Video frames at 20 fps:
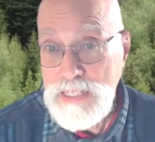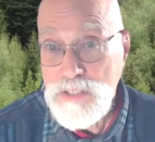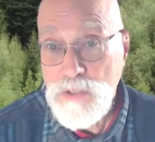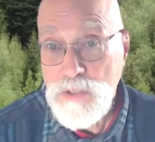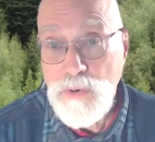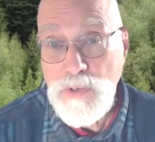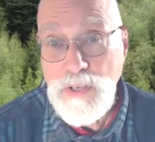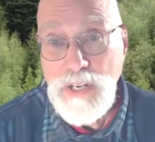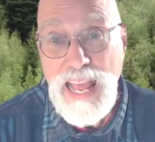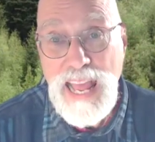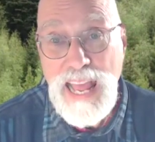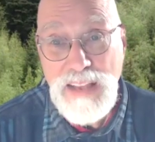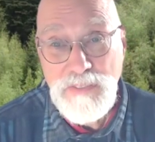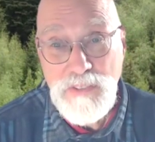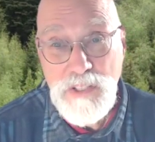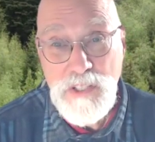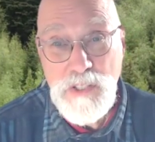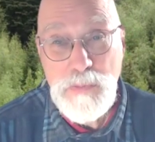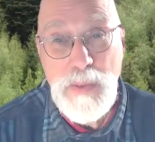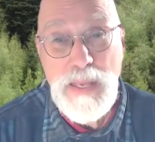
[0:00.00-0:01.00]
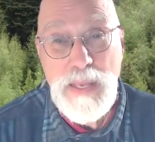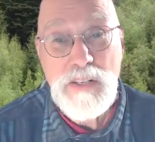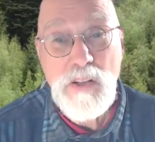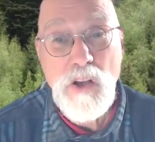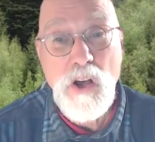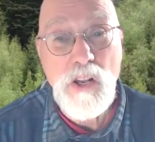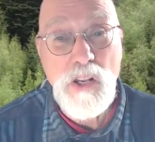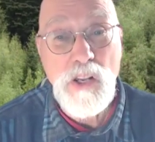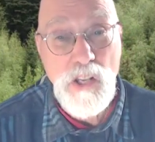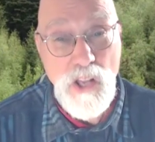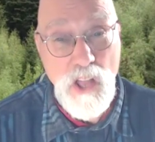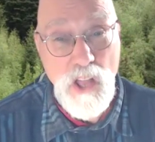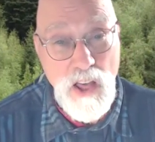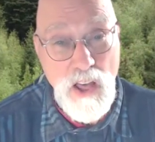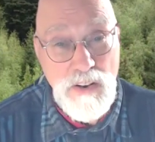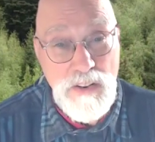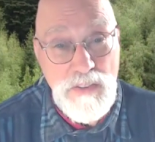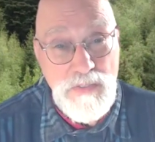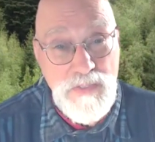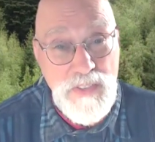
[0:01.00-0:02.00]
is going to have to spend a
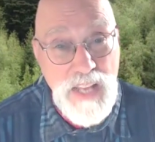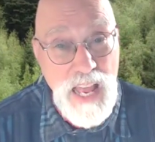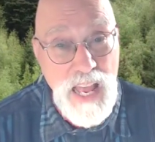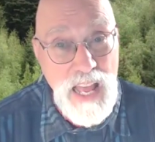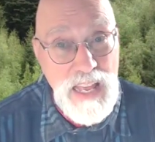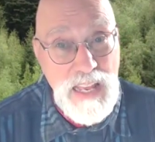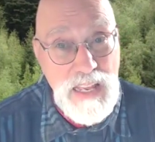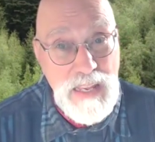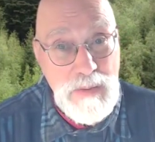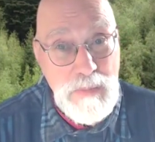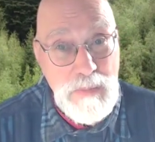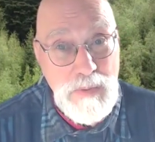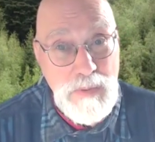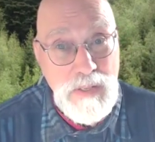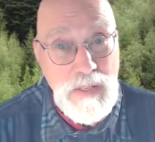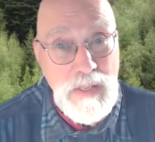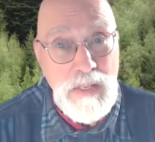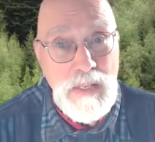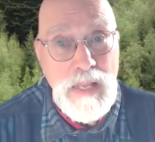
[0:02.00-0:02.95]
lot of time